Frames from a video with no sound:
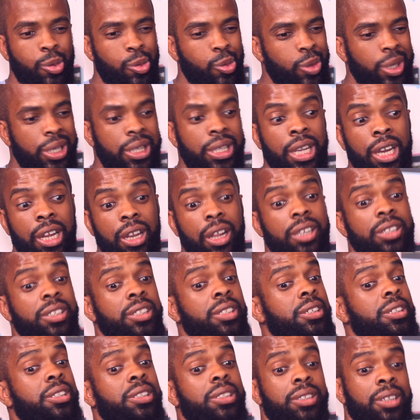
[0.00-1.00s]
we tell
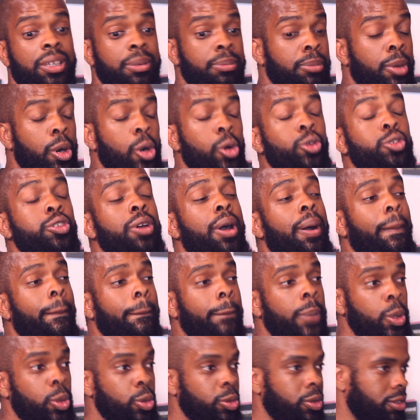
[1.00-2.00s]
ourselves the most
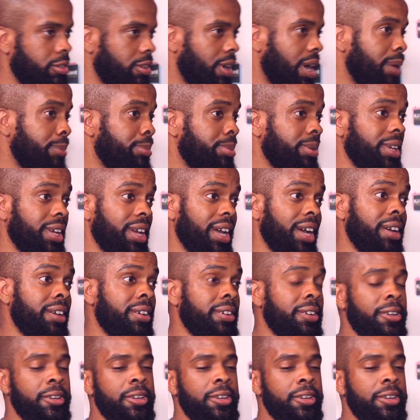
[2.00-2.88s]
bull crap, yeah.